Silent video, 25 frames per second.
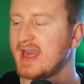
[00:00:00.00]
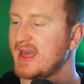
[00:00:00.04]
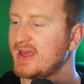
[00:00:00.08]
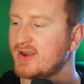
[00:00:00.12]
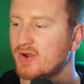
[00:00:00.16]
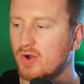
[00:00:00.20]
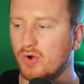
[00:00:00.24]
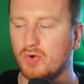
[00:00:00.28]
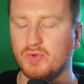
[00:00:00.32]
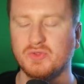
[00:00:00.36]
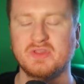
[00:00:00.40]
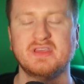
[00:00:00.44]

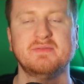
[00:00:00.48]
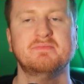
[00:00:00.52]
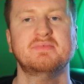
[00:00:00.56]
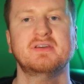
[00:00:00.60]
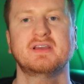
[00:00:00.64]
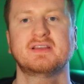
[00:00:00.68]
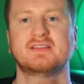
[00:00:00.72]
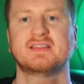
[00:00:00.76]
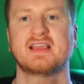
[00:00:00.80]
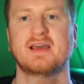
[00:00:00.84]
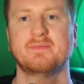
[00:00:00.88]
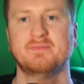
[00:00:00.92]
and only
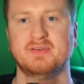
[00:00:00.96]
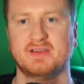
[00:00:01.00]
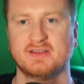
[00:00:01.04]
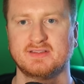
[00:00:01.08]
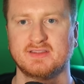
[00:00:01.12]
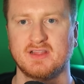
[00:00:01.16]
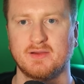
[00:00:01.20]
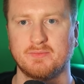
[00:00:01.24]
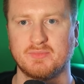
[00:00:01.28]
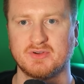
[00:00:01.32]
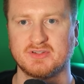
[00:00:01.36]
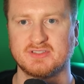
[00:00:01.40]
picked that
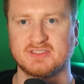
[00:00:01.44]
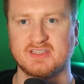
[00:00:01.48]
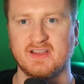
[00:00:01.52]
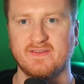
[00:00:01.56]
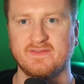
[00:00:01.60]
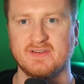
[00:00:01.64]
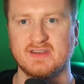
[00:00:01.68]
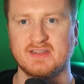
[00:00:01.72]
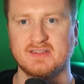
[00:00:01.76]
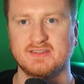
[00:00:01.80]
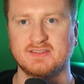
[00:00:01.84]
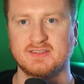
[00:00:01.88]
pick number
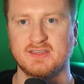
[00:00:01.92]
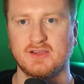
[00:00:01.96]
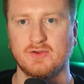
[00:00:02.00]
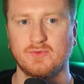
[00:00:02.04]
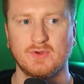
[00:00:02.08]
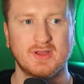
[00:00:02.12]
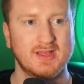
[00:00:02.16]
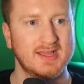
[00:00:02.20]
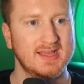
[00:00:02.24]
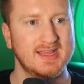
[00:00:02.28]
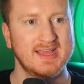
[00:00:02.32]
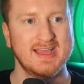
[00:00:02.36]

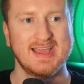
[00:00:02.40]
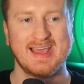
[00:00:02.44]
72.